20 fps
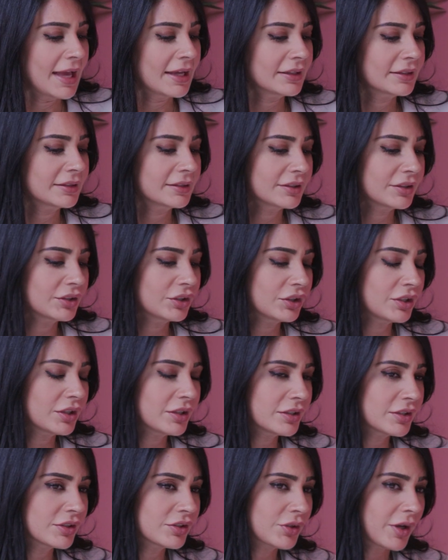And
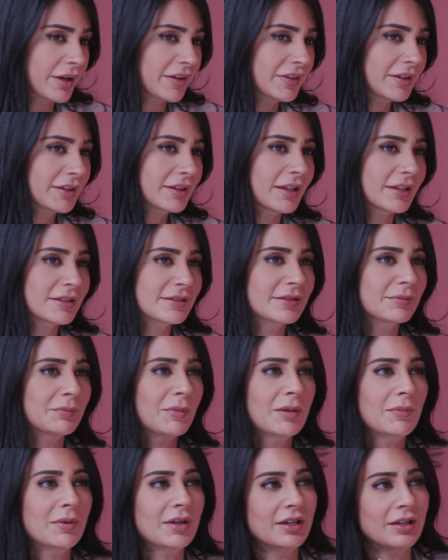so I think let's
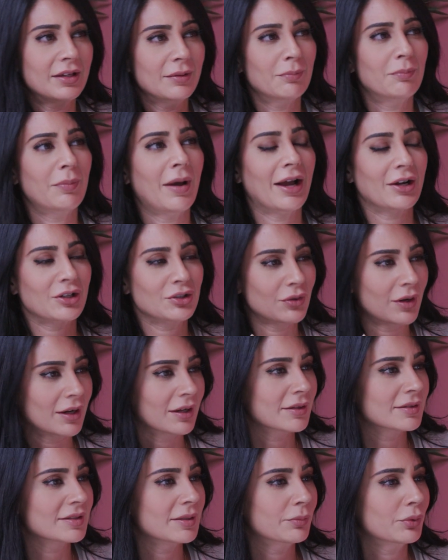maybe backtrack,
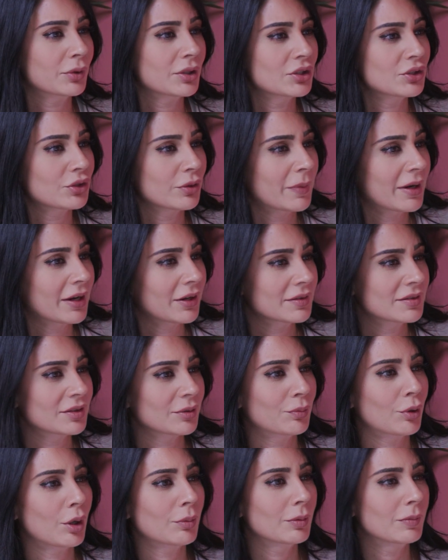because I'm pretty sure parents are
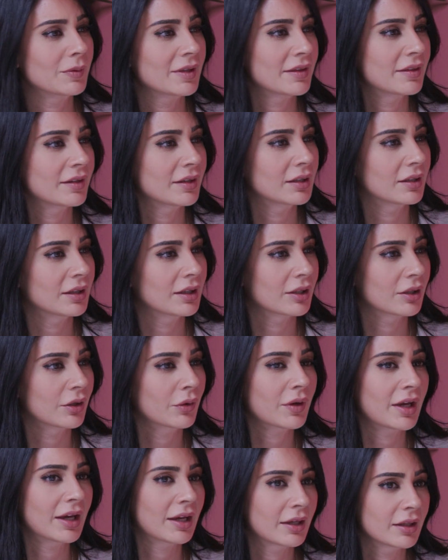probably thinking,
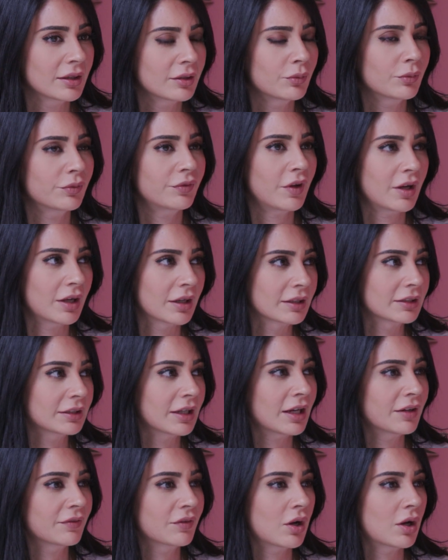okay, fine,
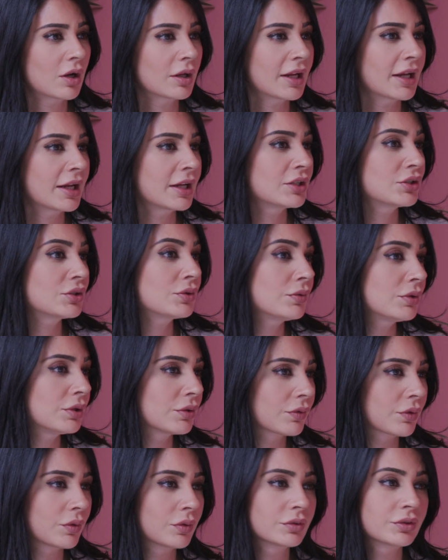I've got a
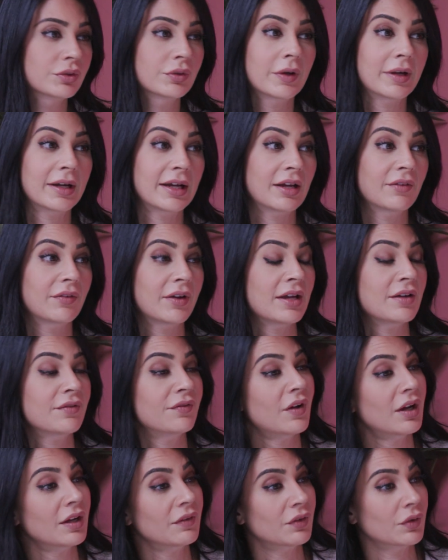2-year-old or I have a
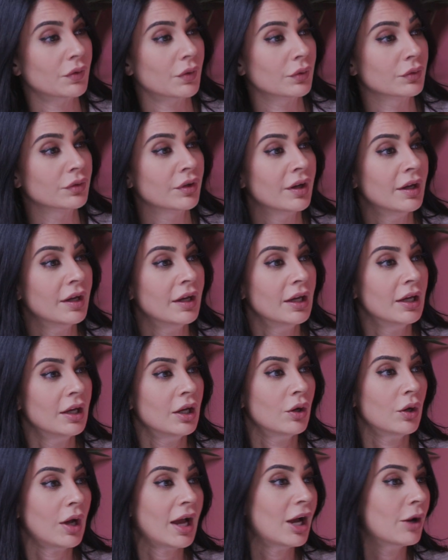5-year-old.
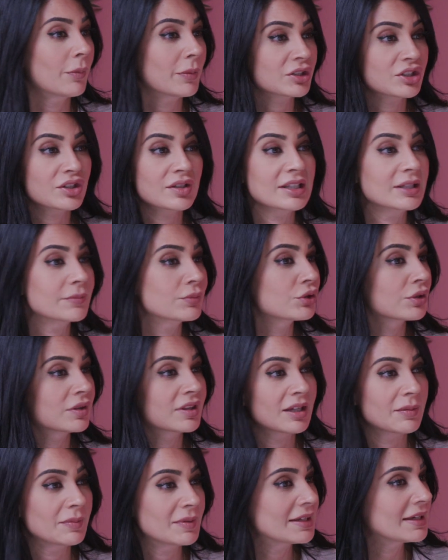How much sleep should
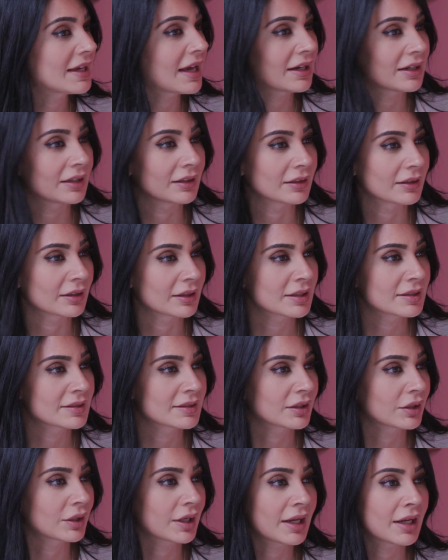they be getting? Is
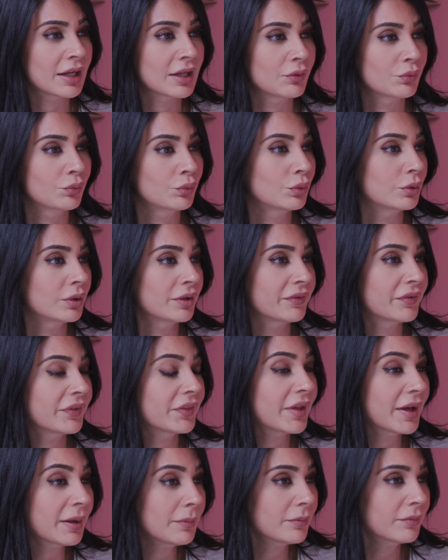there a rule of
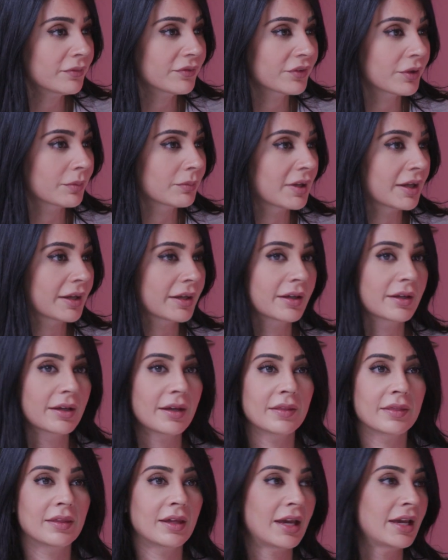thumb from like
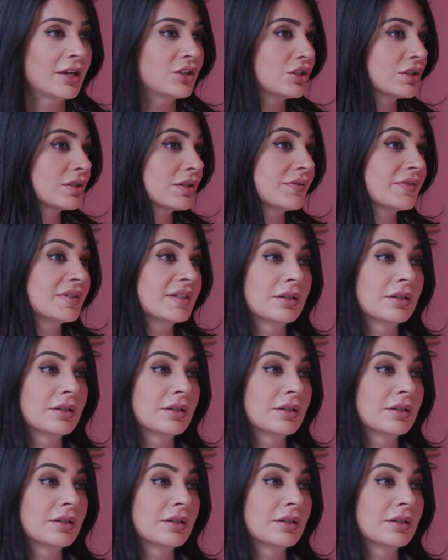the ages of